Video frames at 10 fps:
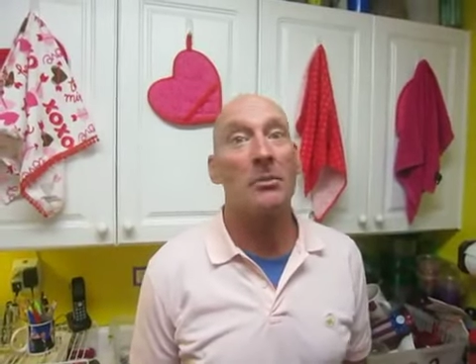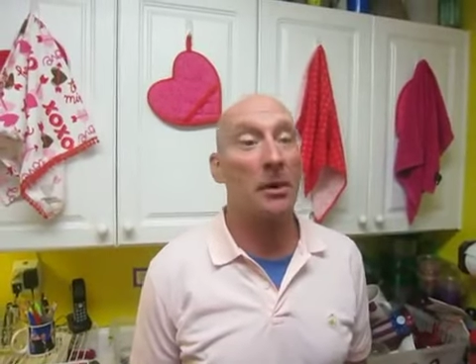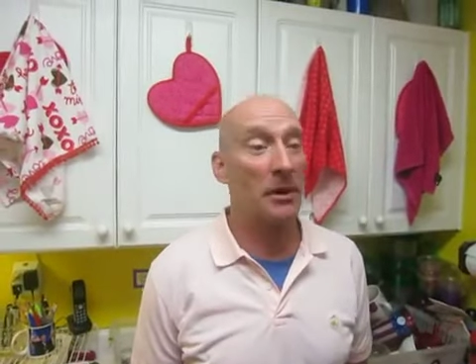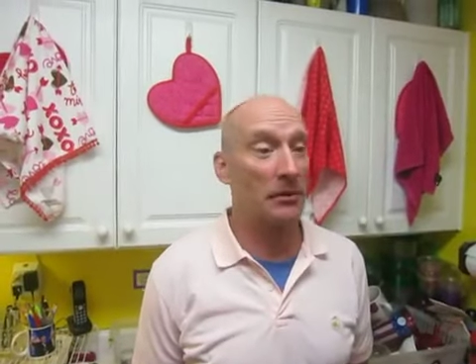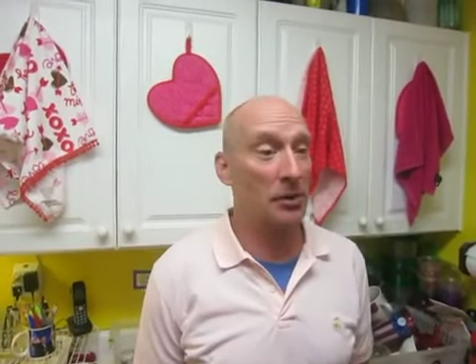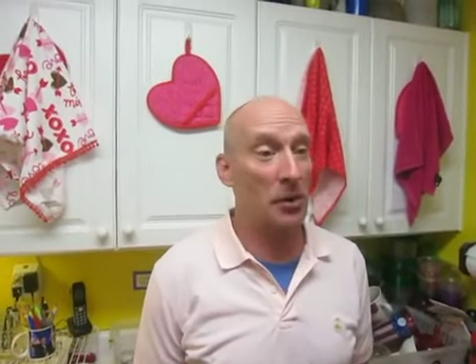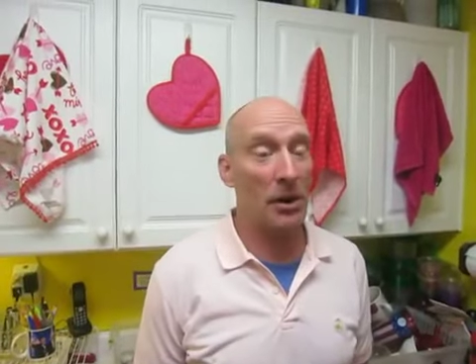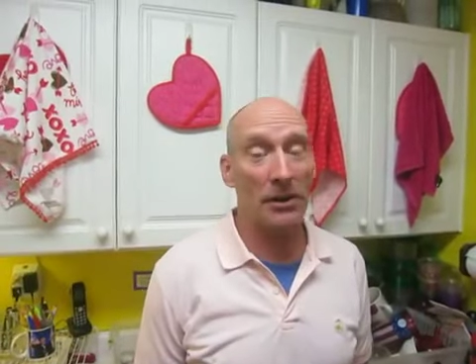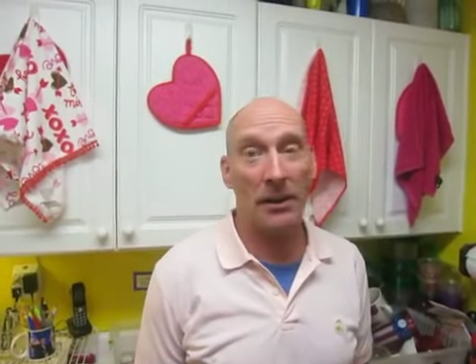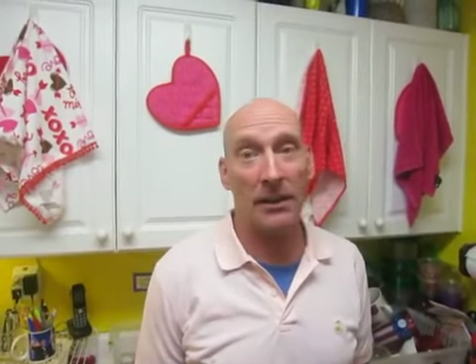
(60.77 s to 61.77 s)
But if you
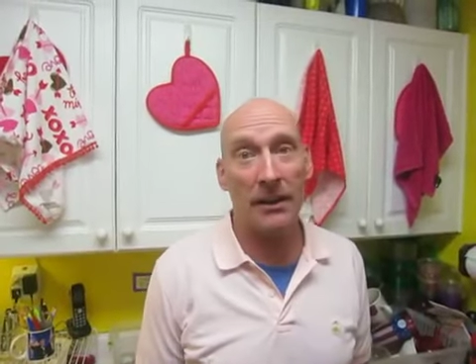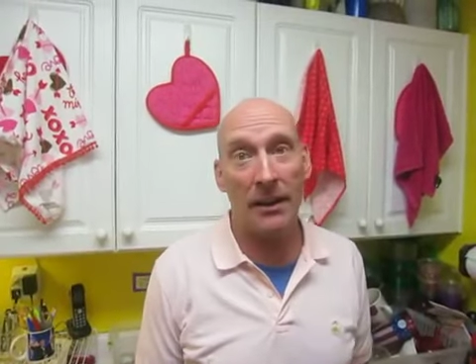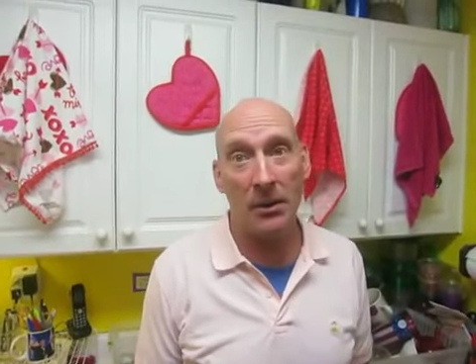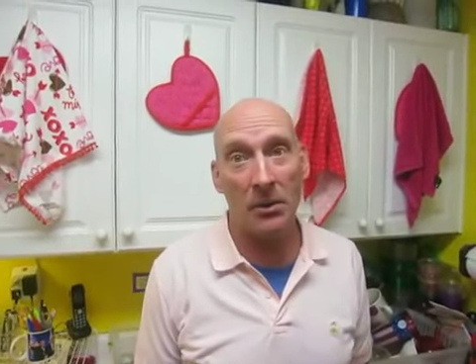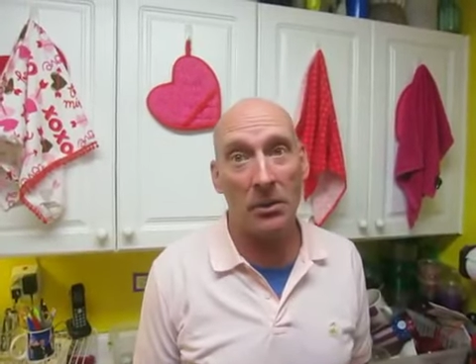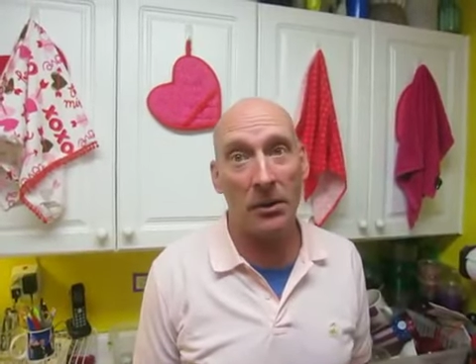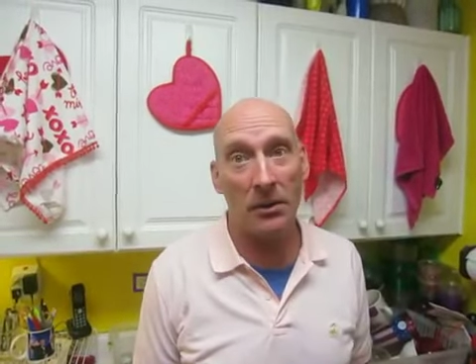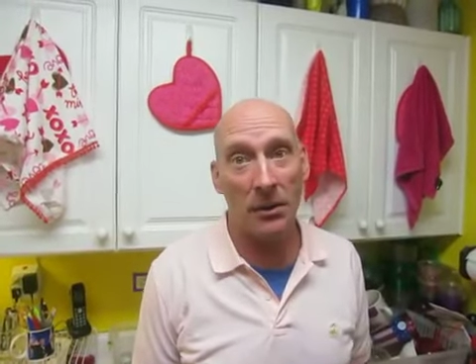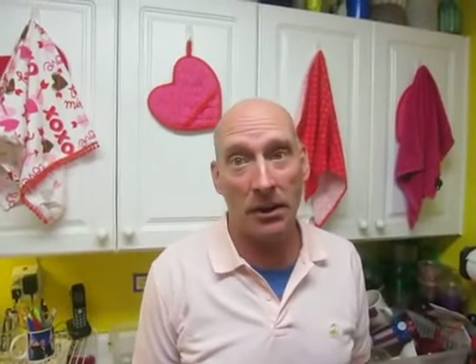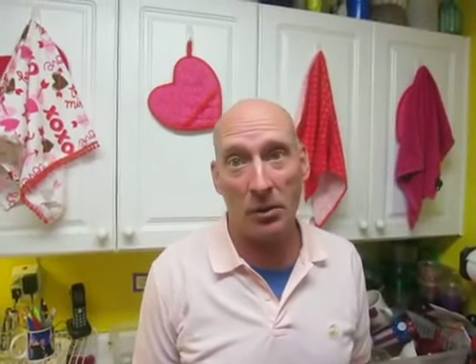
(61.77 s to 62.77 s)
got like an heroin
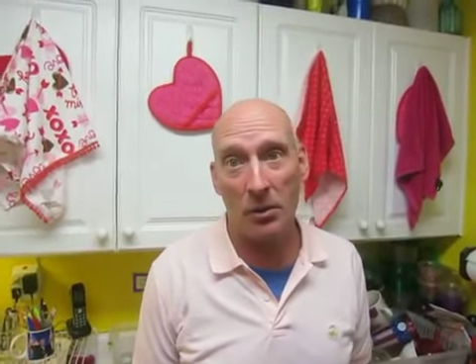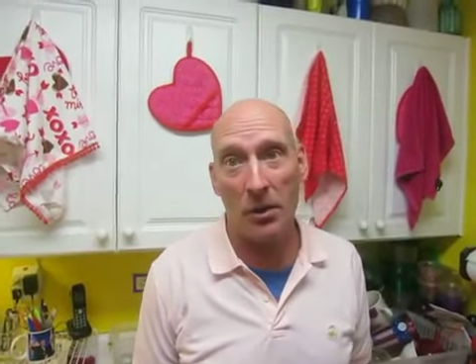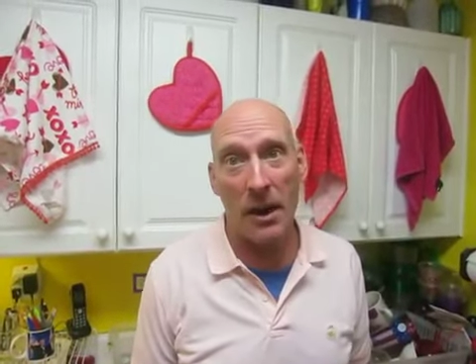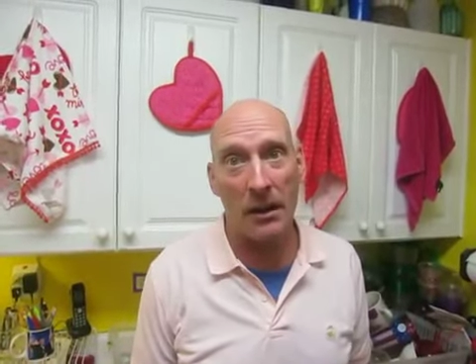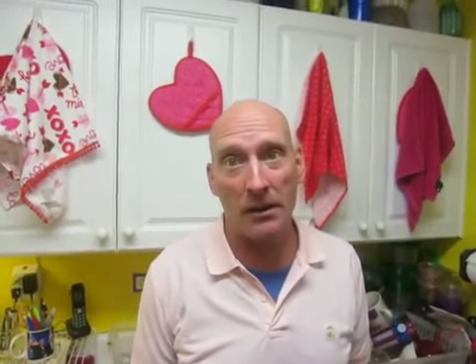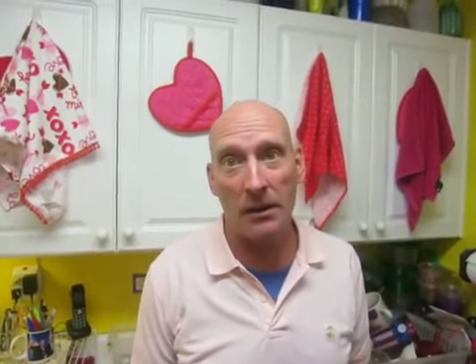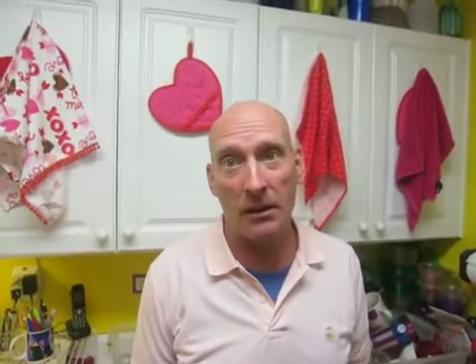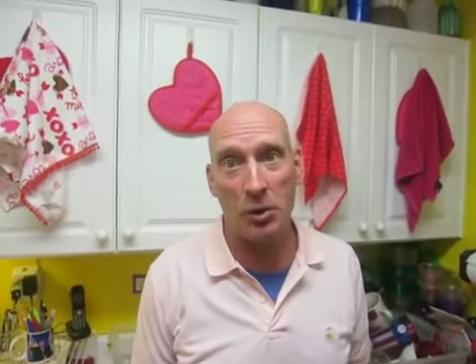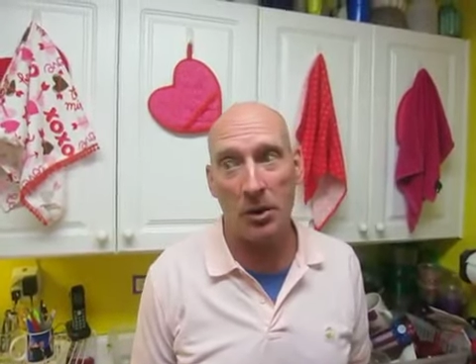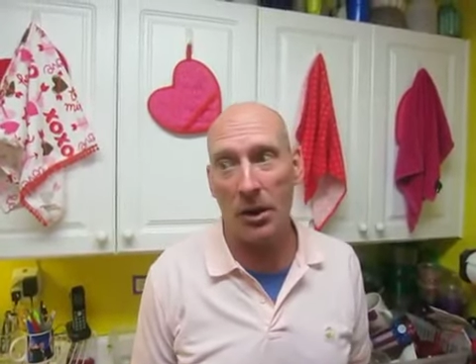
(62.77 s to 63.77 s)
addiction, crack addiction,